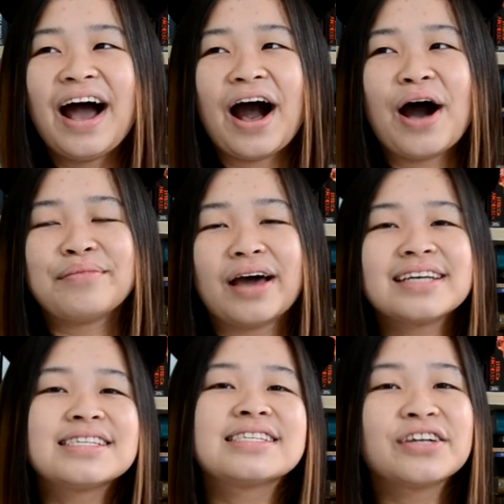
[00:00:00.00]
Not
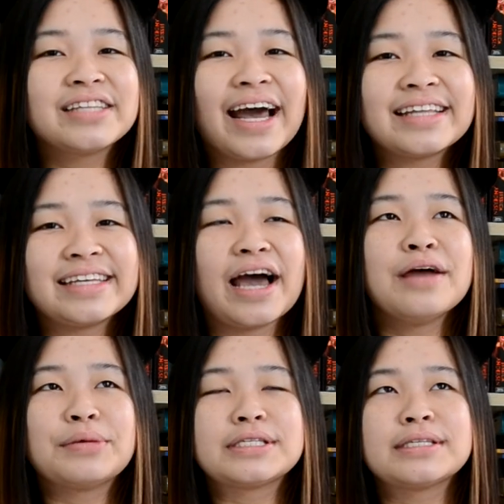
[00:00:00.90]
necessarily at the
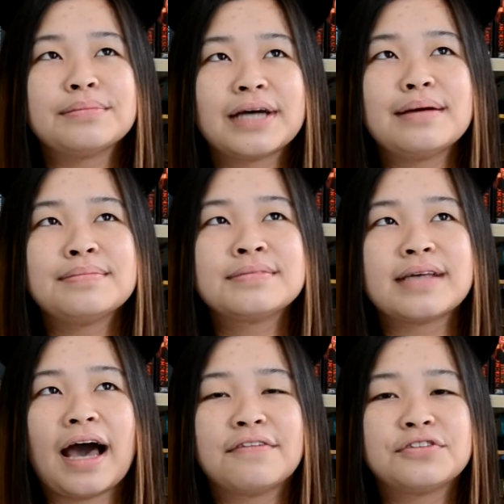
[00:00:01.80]
end, but sometimes
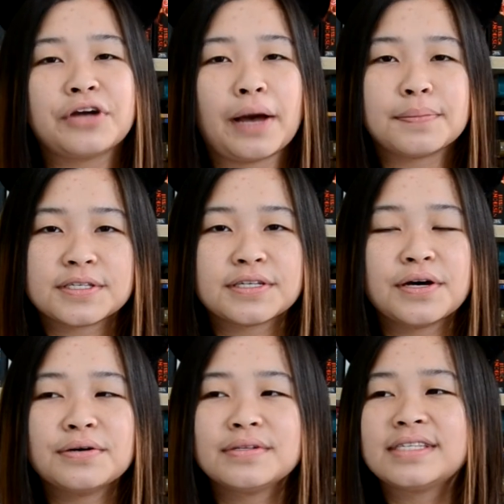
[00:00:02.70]
after
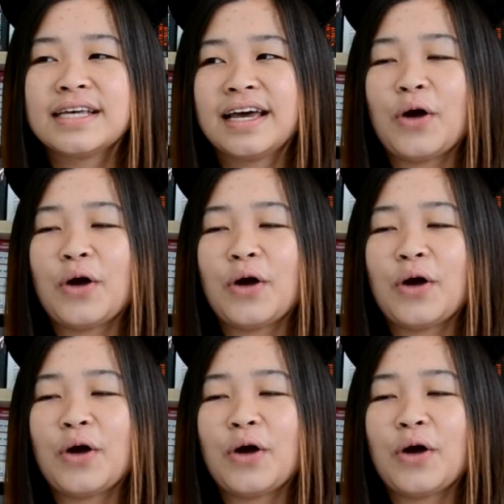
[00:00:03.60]
episodes.